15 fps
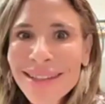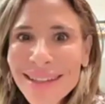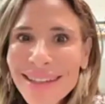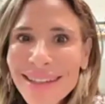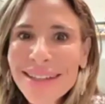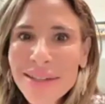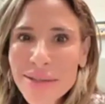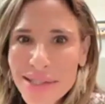
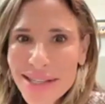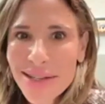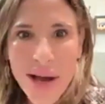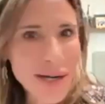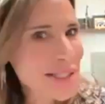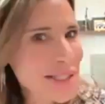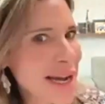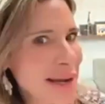It's a
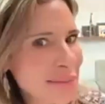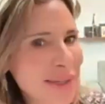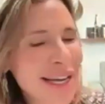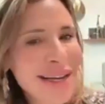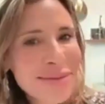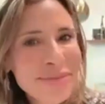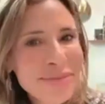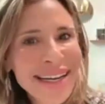long
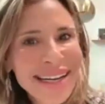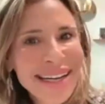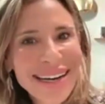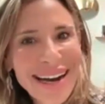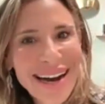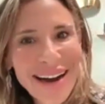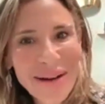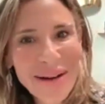timeline, but
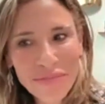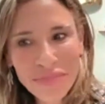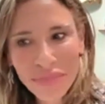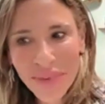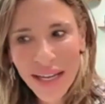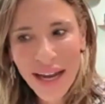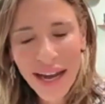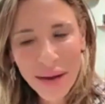
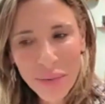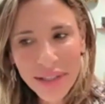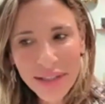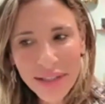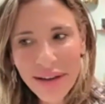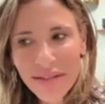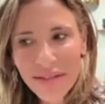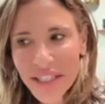I would
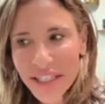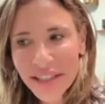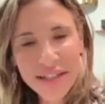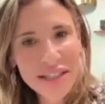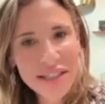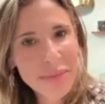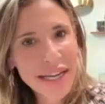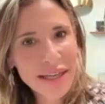love to hear
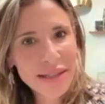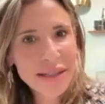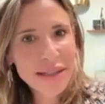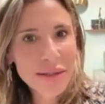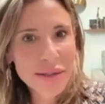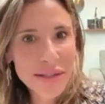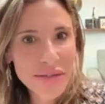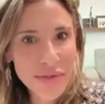some
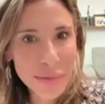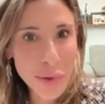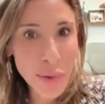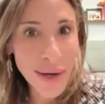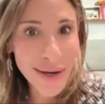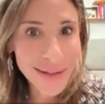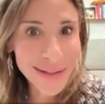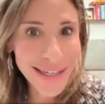antidotes from the
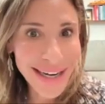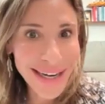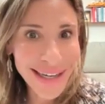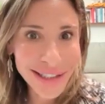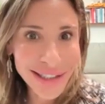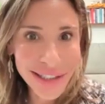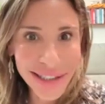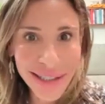wild,
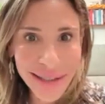actually.